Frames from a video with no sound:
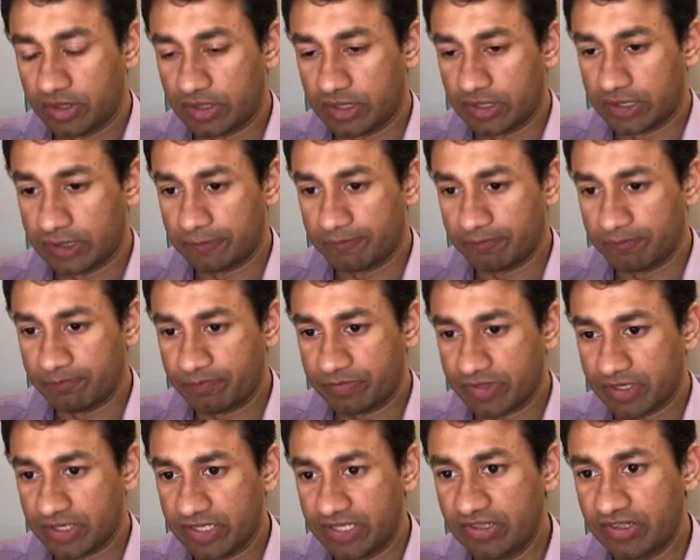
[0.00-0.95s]
Uh,
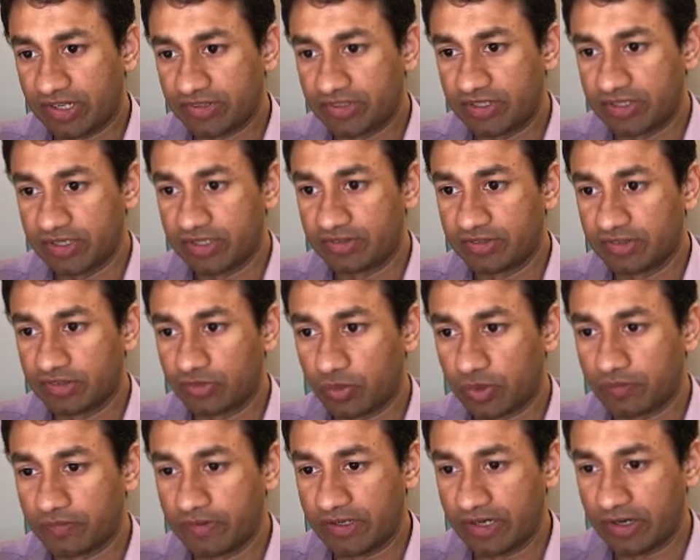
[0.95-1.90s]
In other cases,
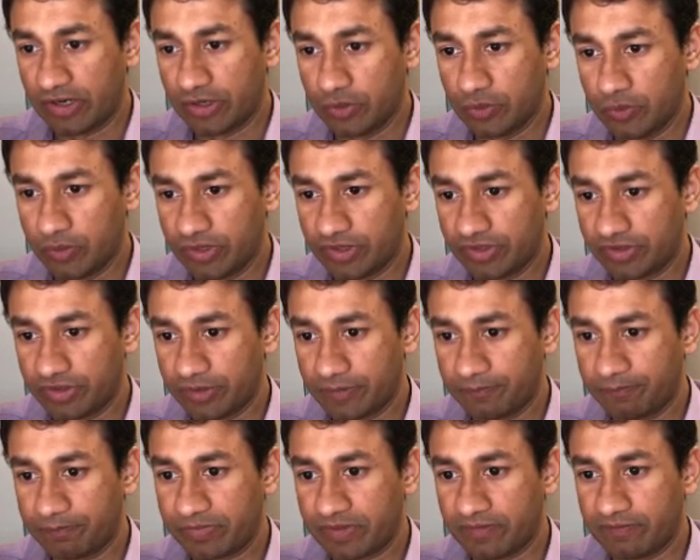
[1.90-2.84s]
what we can do is
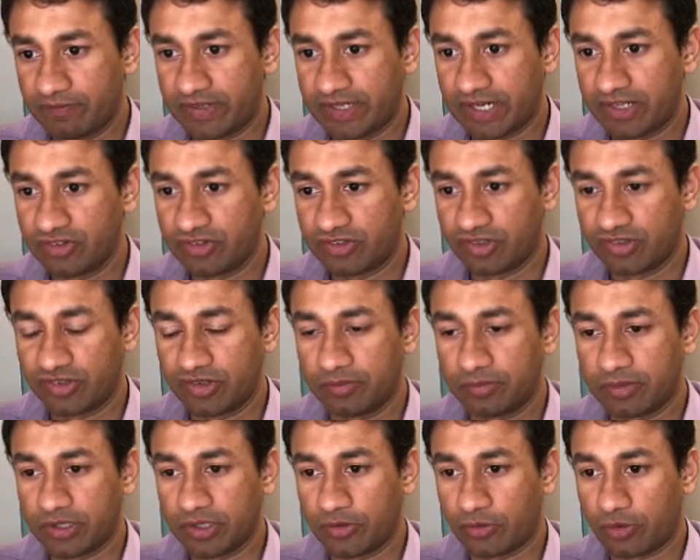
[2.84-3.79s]
uh, we can just
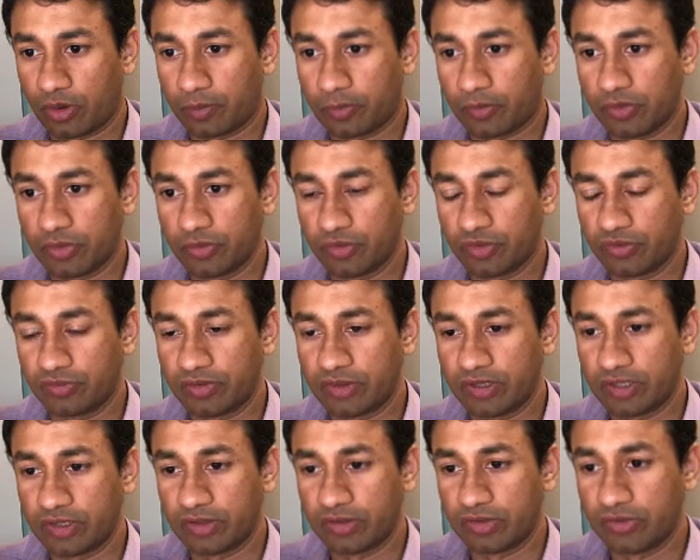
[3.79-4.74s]
simply drop all those
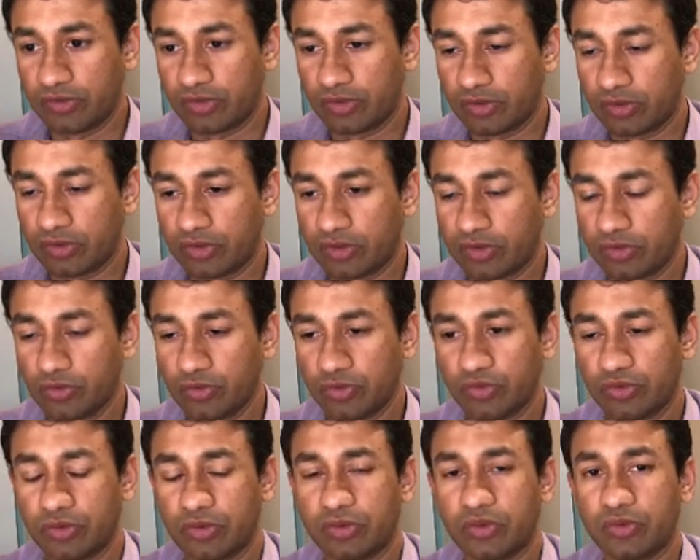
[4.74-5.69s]
values, all, all
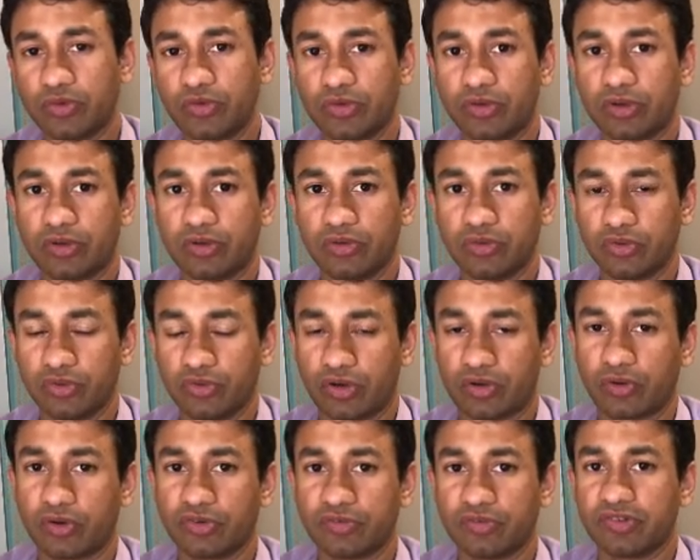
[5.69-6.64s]
those rows, all those
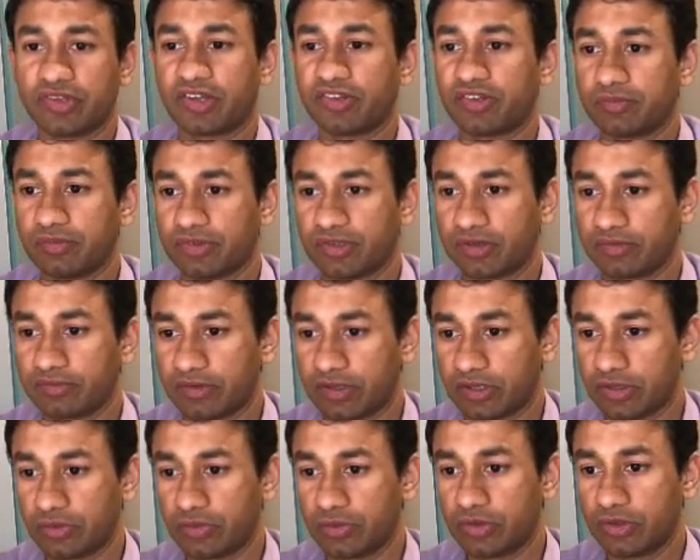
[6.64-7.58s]
records which has a missing
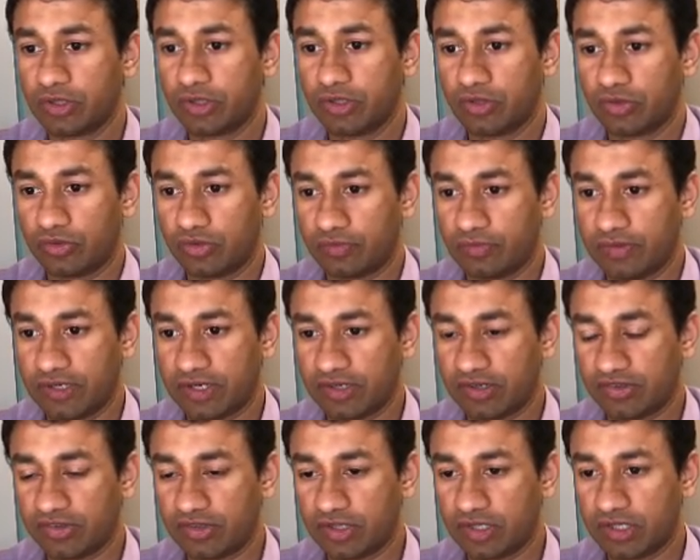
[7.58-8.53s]
value. So we
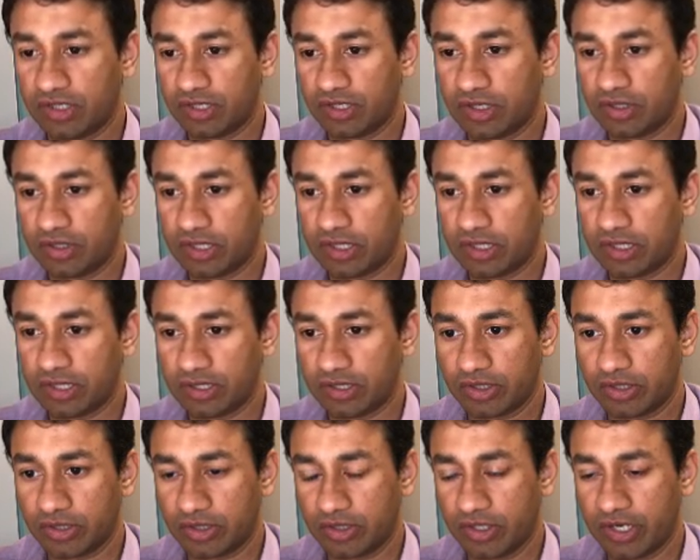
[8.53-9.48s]
can say uh,
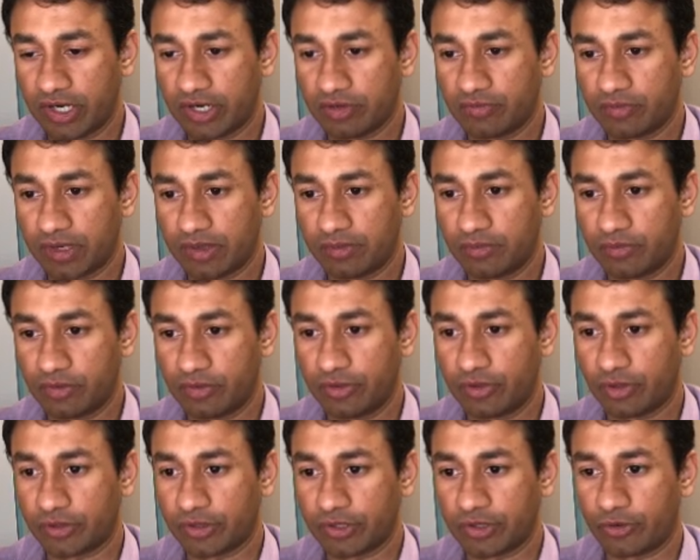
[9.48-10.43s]
data frame
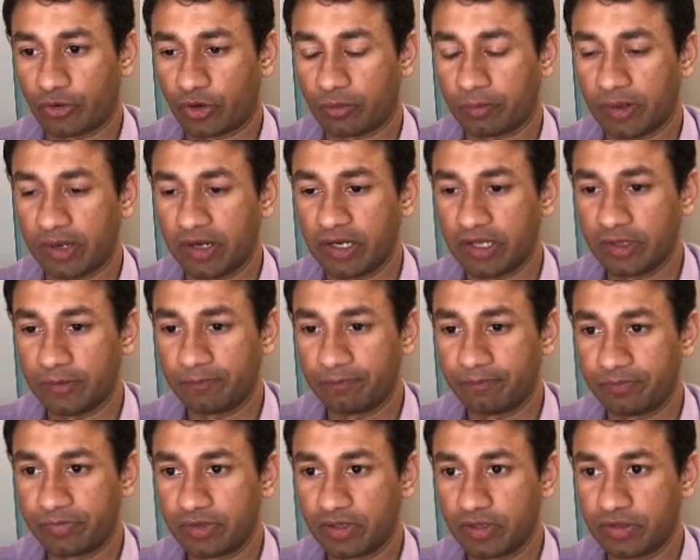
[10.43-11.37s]
dot drop N A.
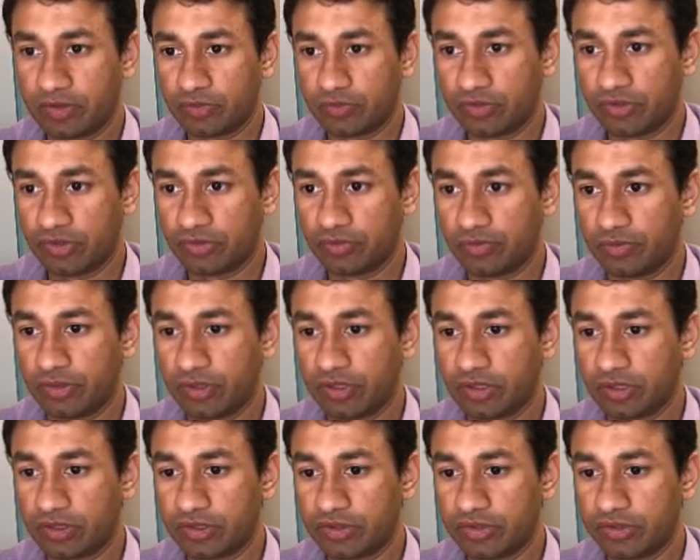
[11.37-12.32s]
This
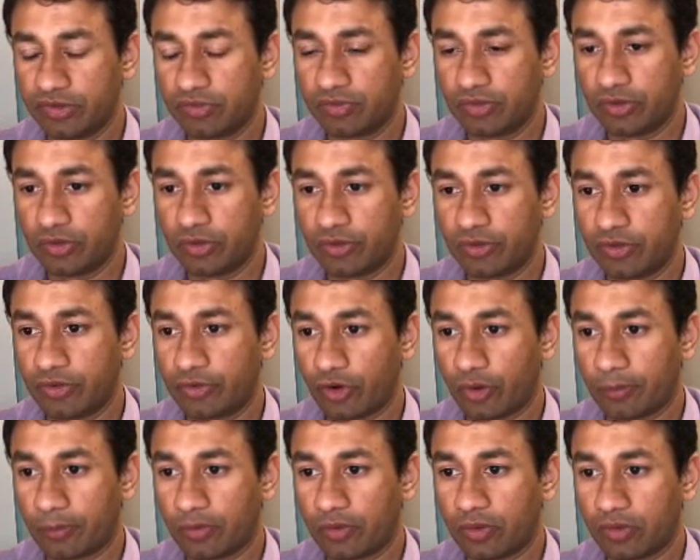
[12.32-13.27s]
will this will
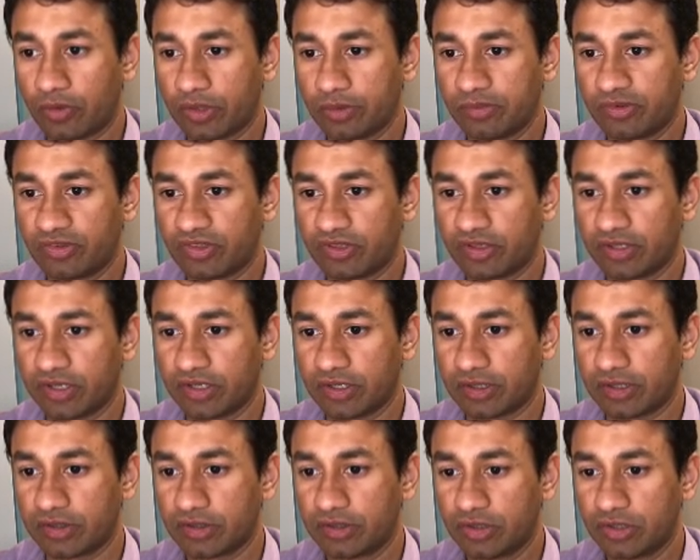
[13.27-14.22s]
drop all the missing
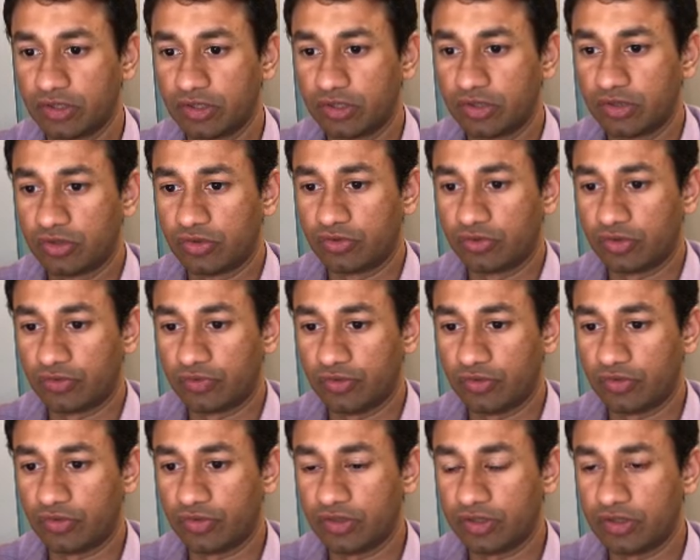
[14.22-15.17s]
data. So if
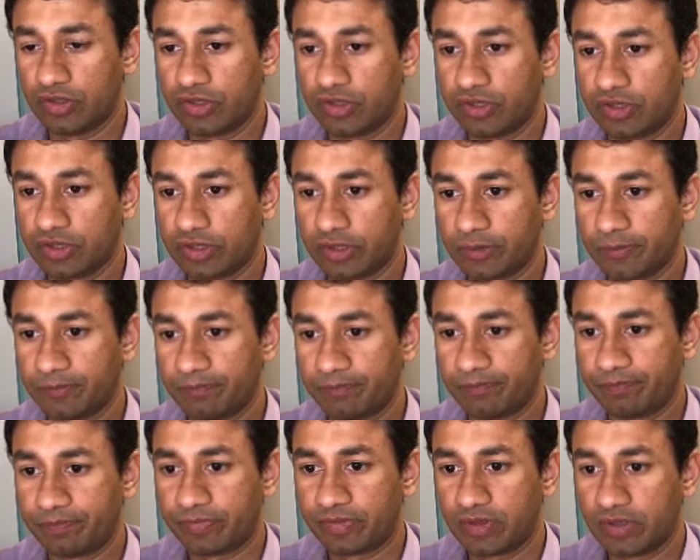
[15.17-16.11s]
you see here,
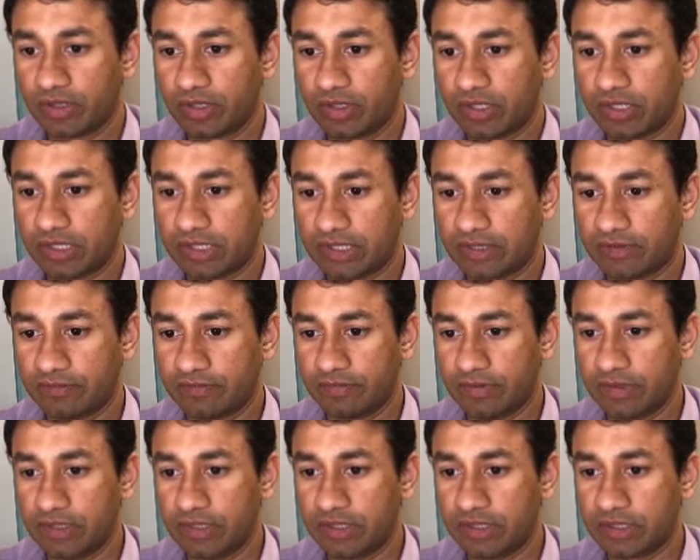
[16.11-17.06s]
uh, uh,
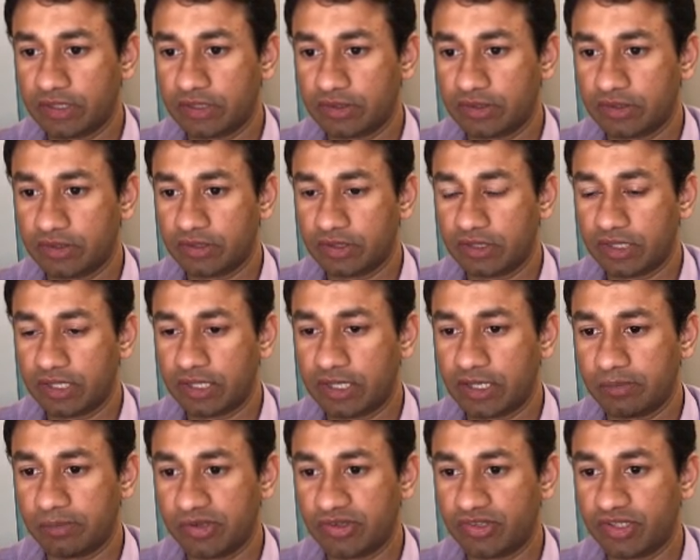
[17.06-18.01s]
we
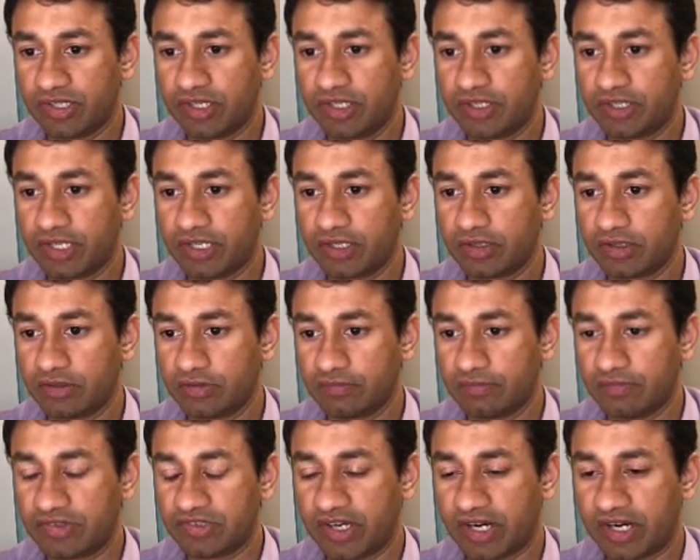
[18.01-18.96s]
are missing ten,
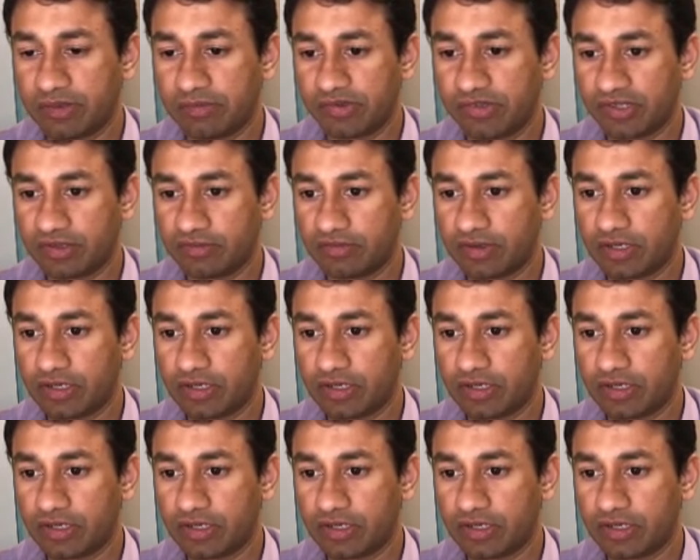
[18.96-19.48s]
which had a missing